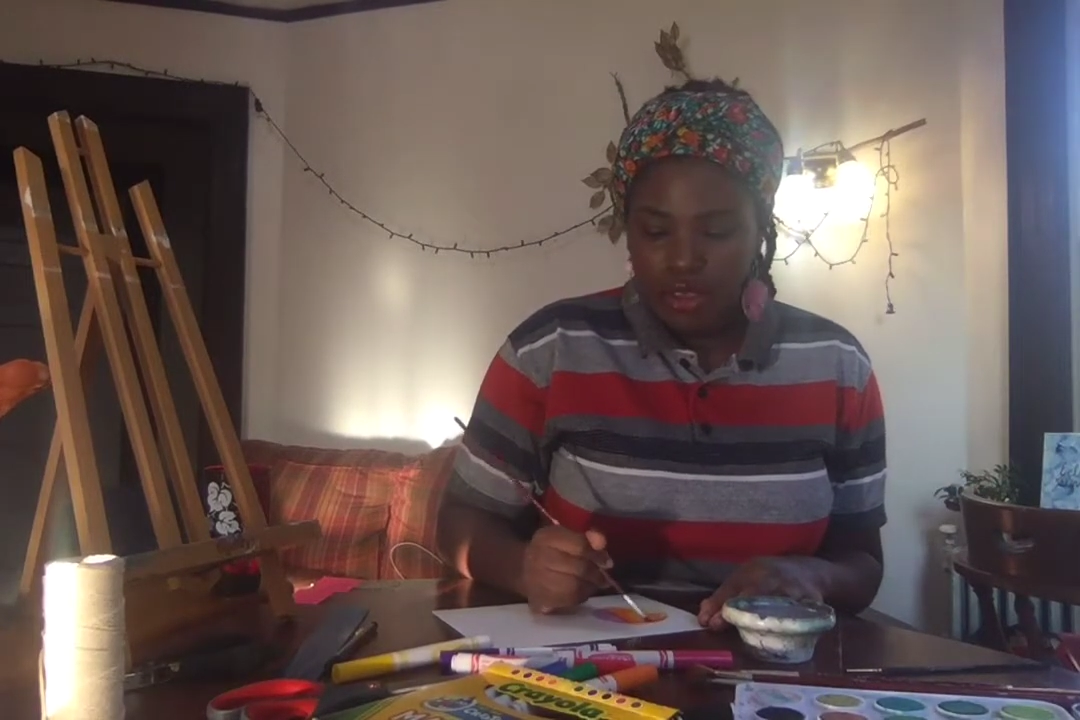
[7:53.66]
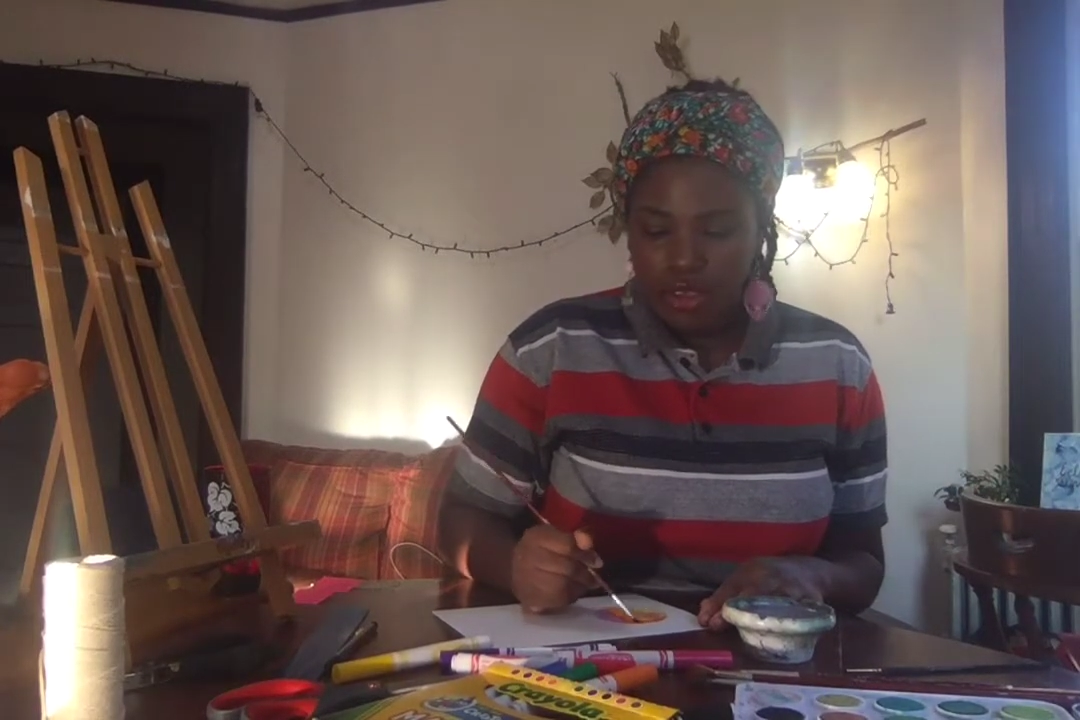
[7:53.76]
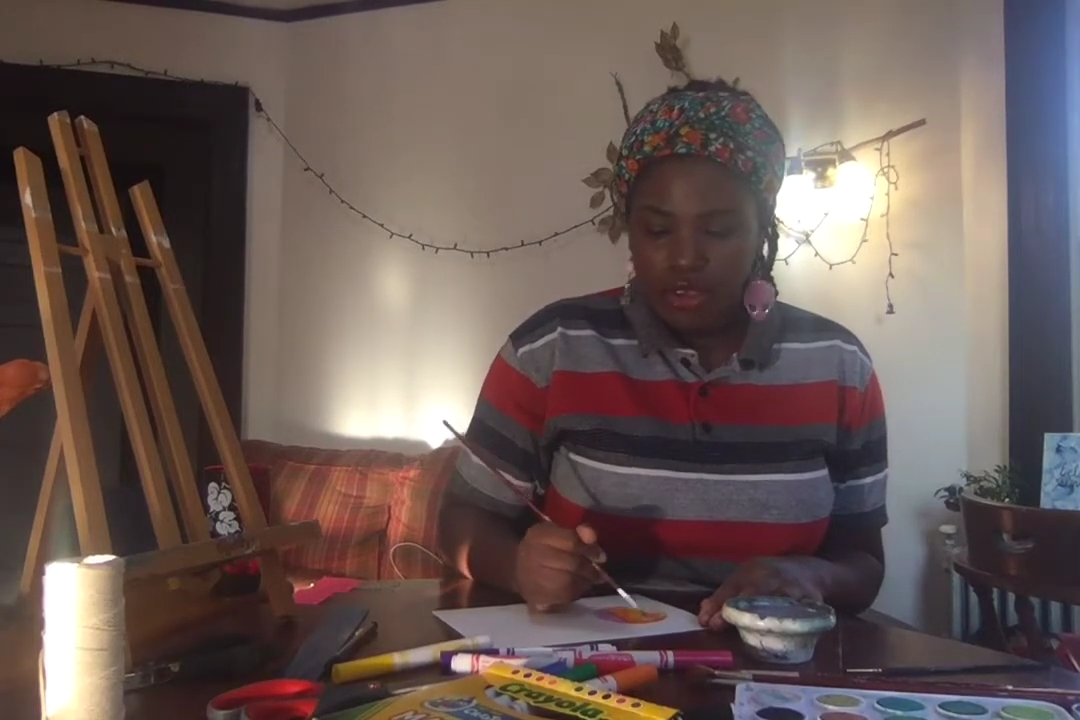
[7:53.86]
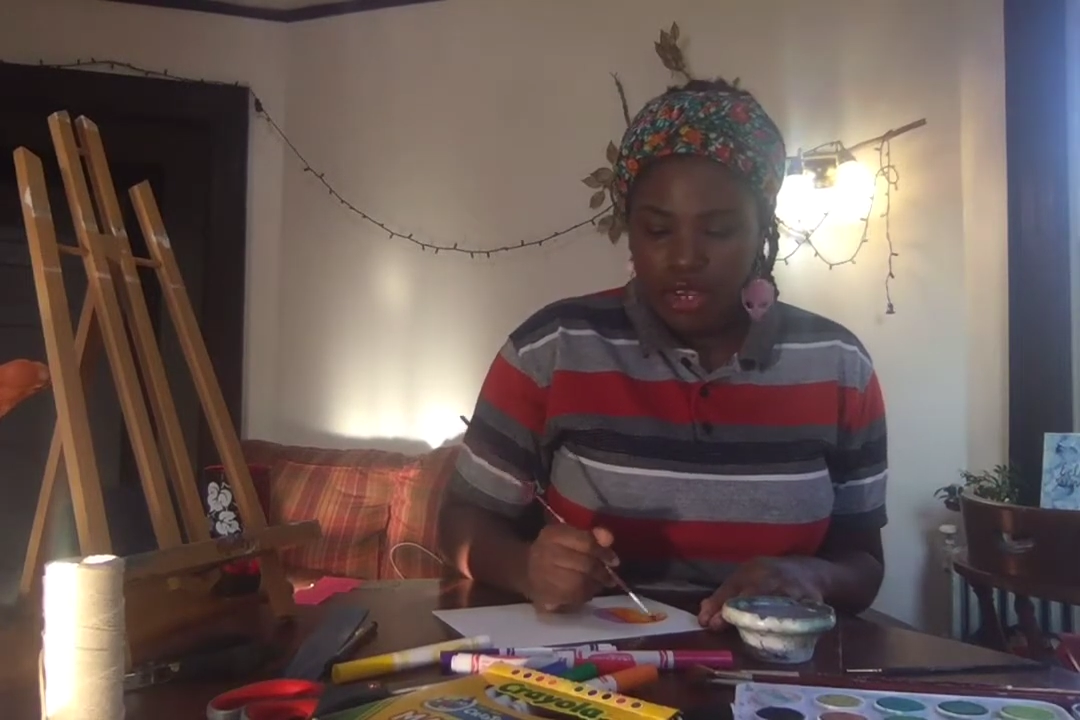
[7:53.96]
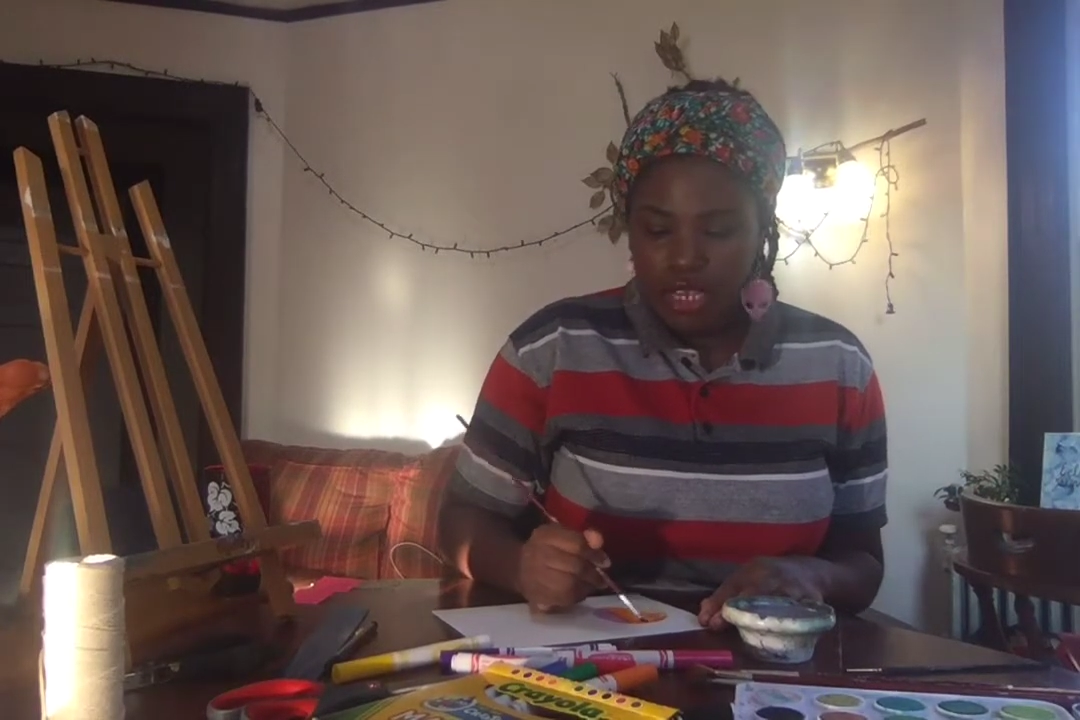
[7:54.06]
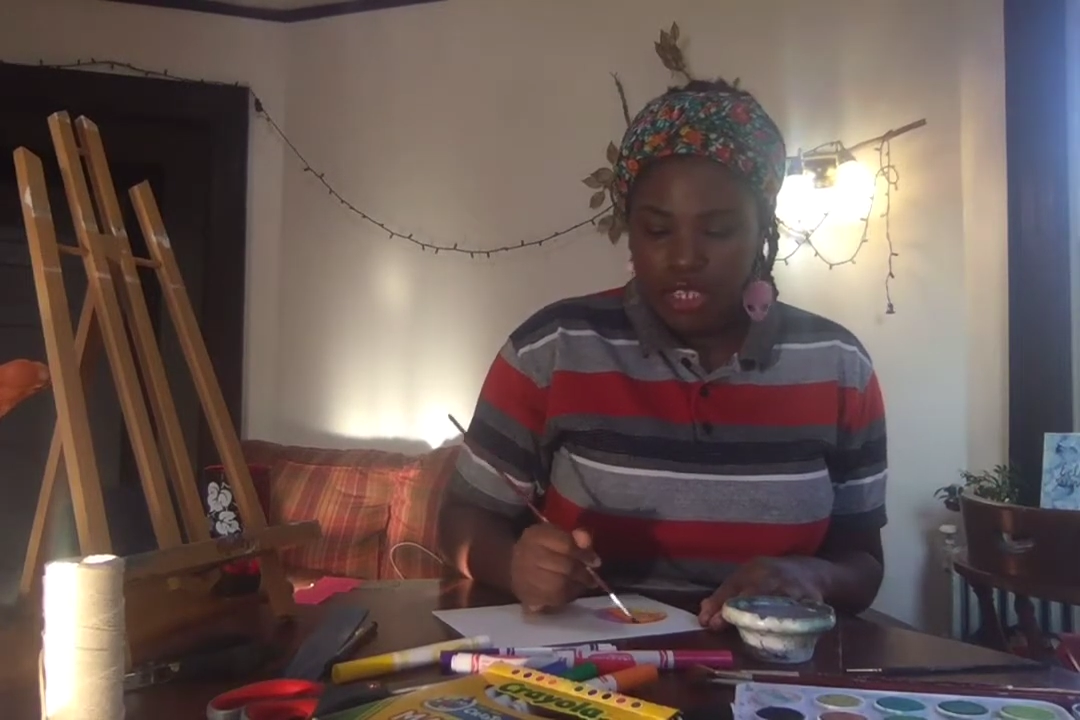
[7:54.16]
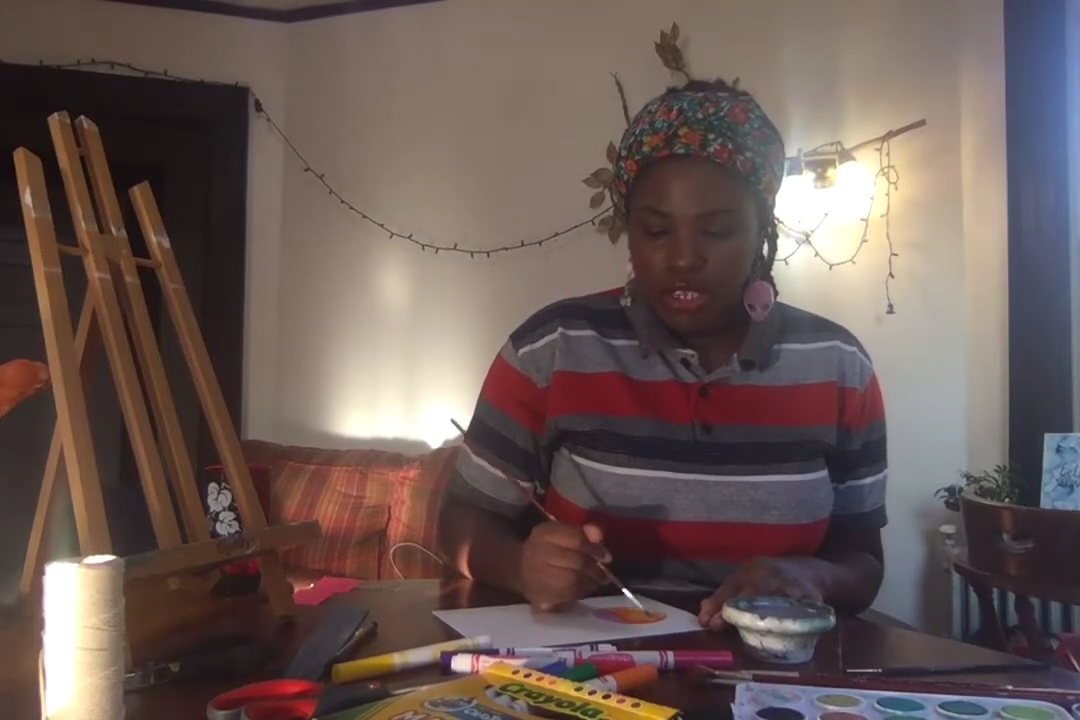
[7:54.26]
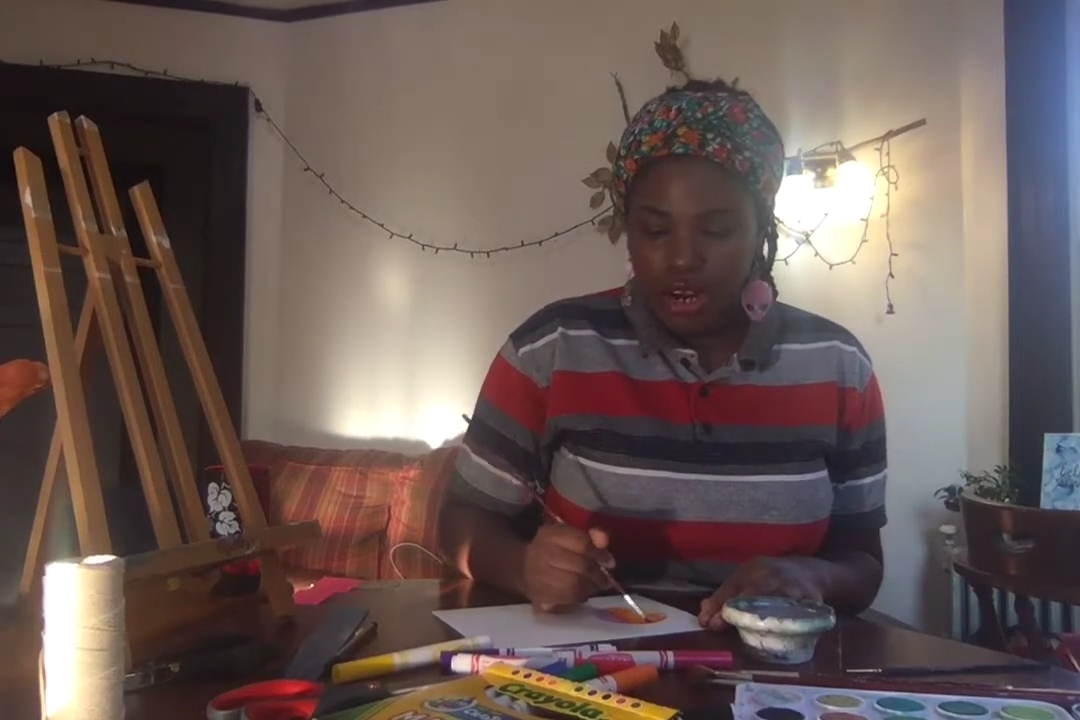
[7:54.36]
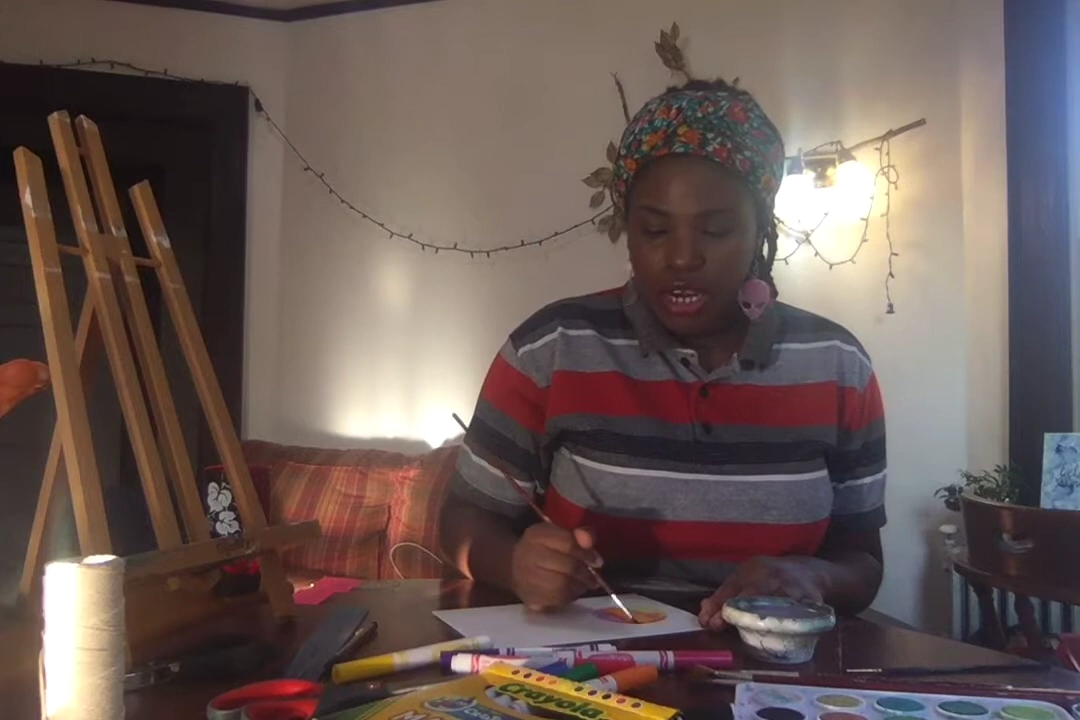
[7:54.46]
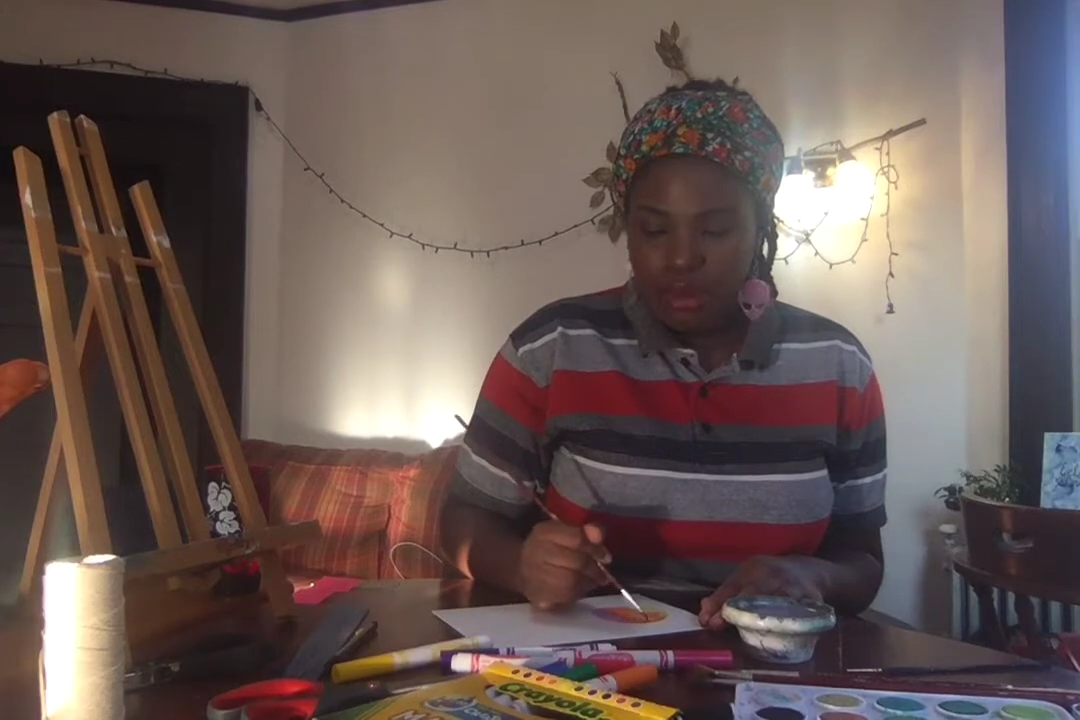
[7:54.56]
You can
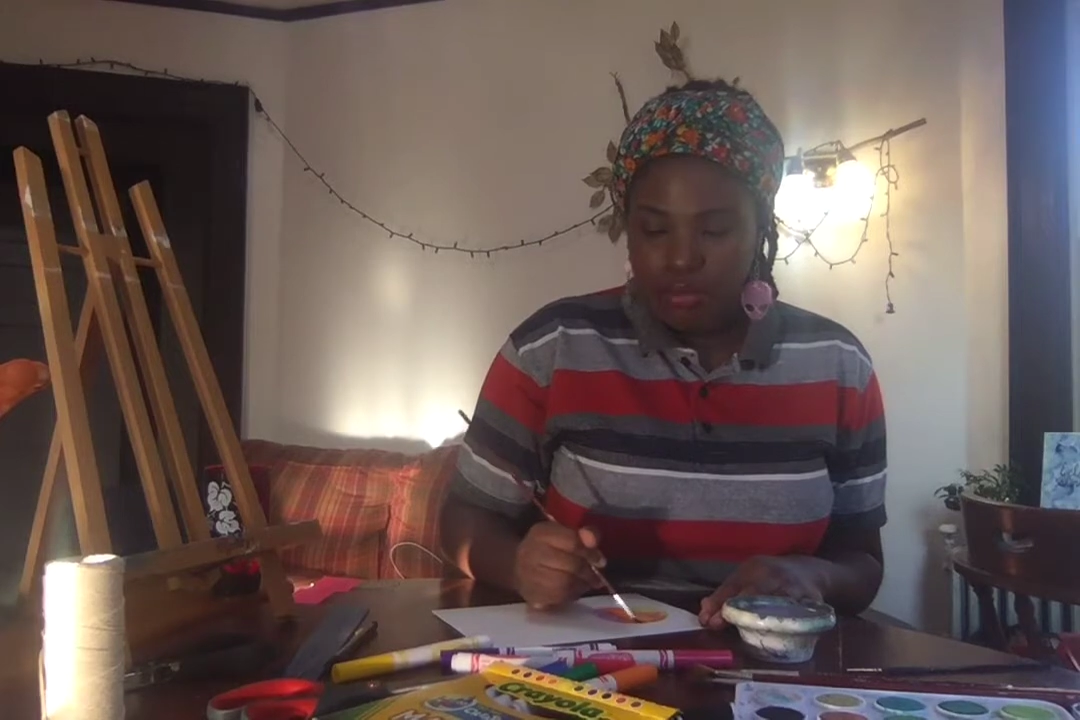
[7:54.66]
start it,